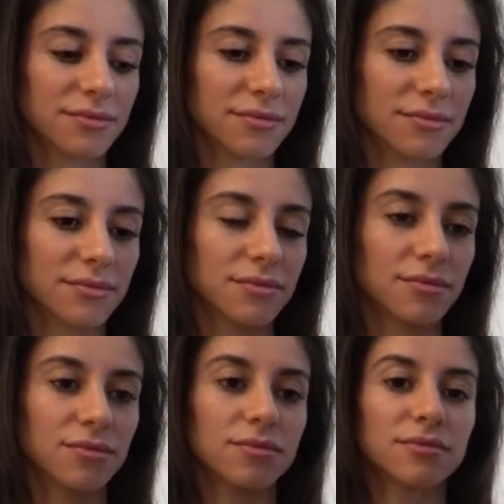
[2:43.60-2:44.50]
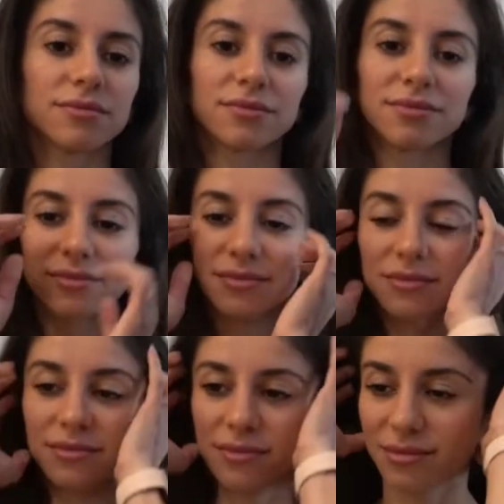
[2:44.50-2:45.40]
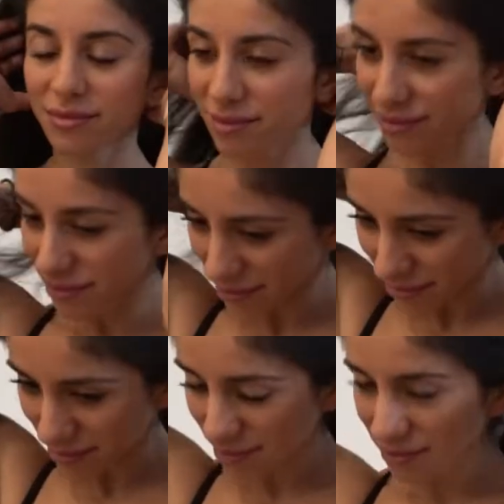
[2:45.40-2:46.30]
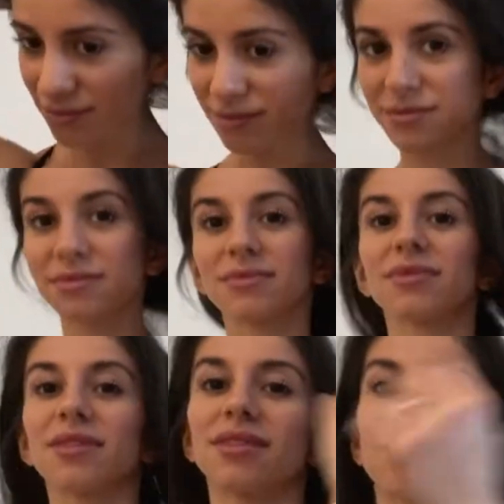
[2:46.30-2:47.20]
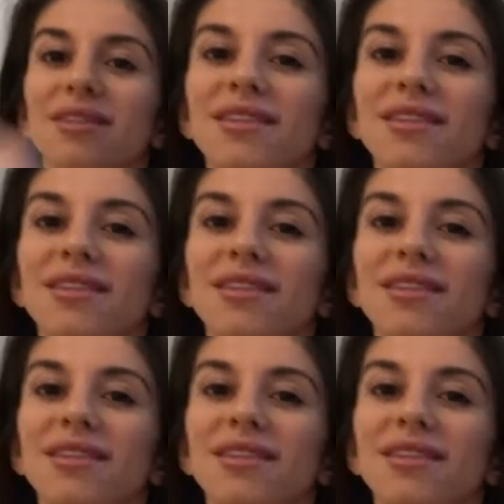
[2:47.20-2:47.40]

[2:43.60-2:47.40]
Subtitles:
This person isn't speaking.